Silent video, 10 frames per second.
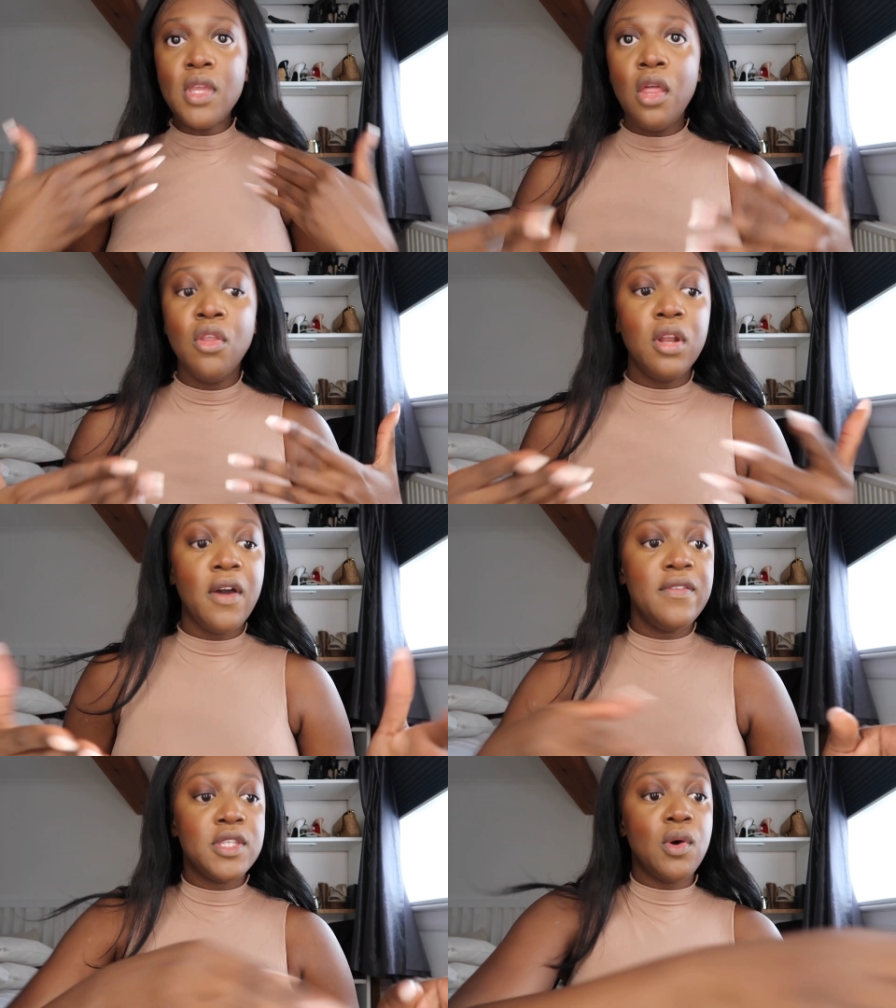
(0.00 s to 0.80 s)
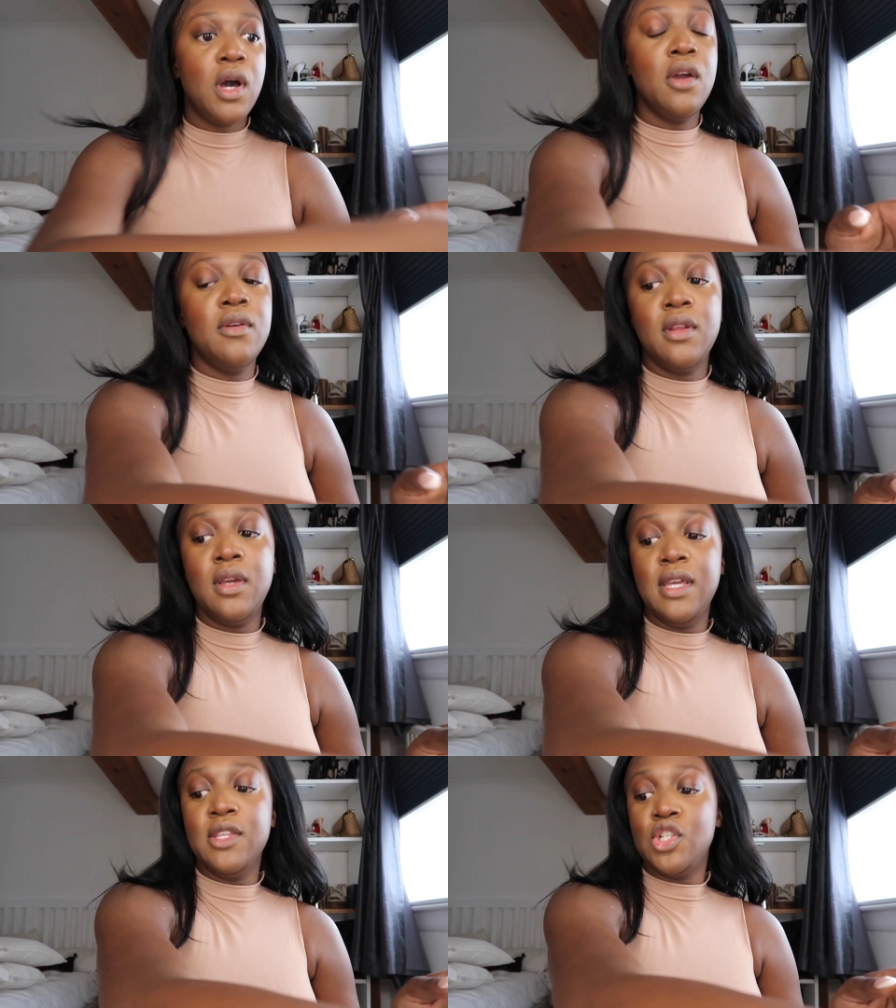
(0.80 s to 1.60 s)
not enough into our
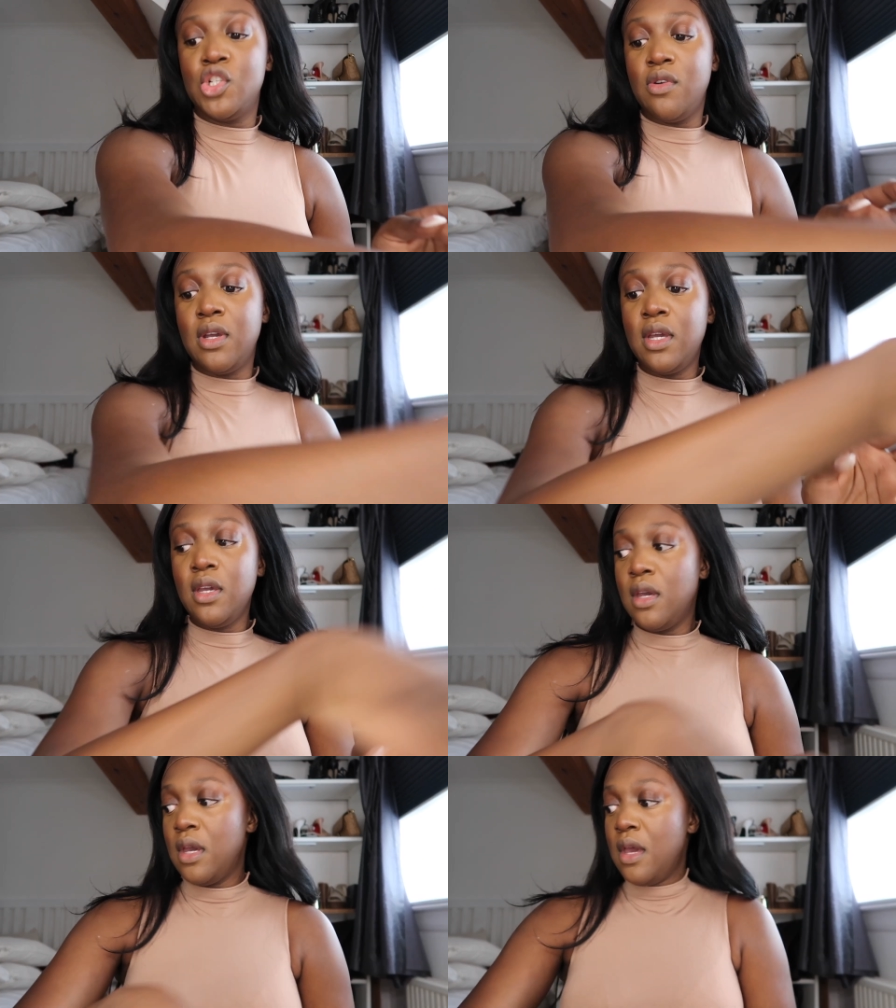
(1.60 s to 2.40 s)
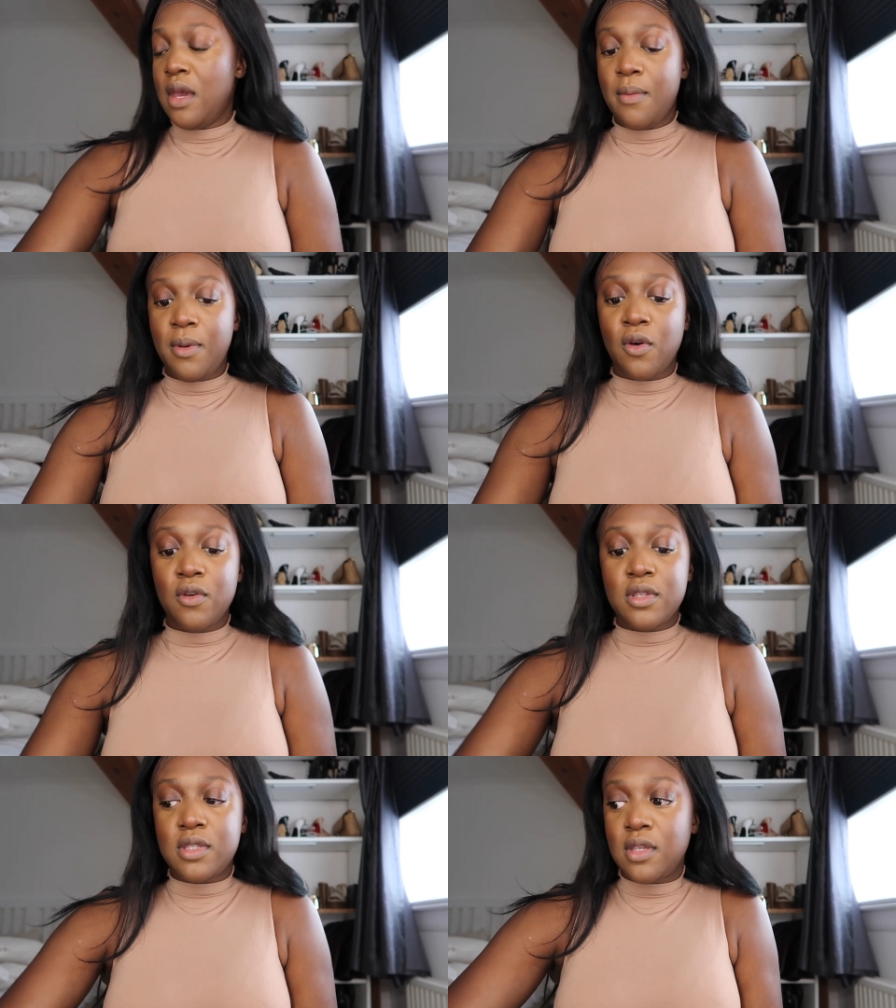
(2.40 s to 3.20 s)
own industry
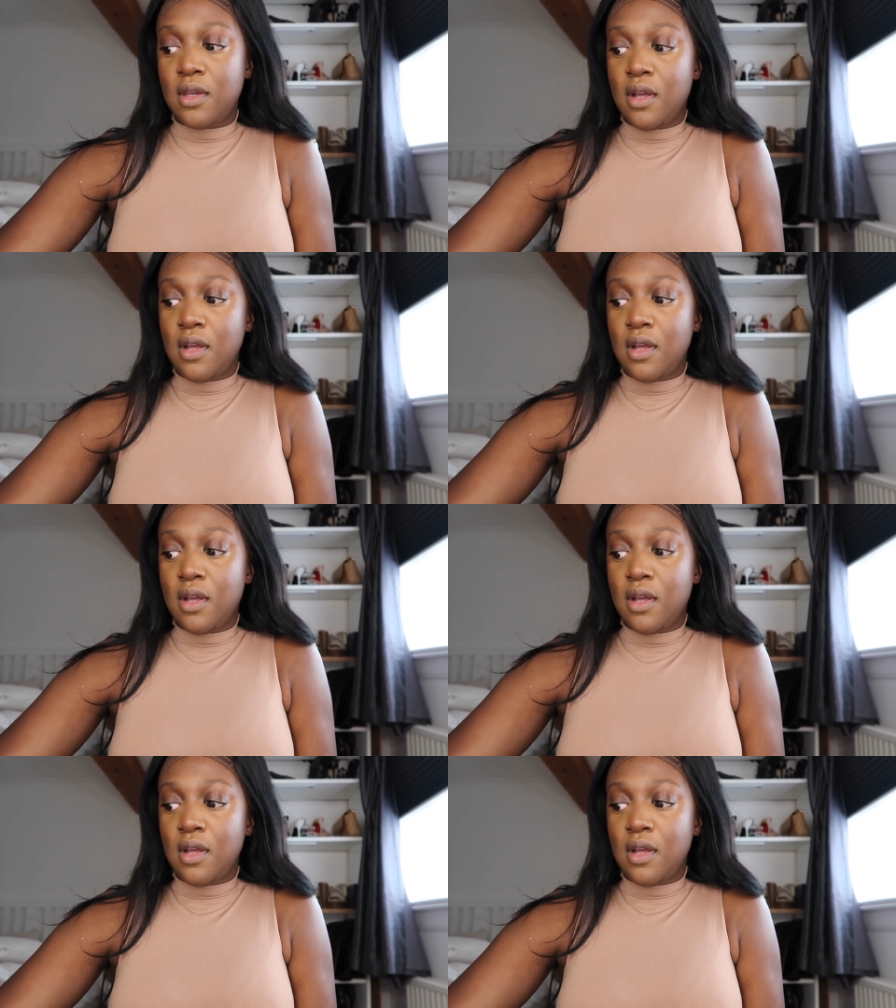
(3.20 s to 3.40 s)
because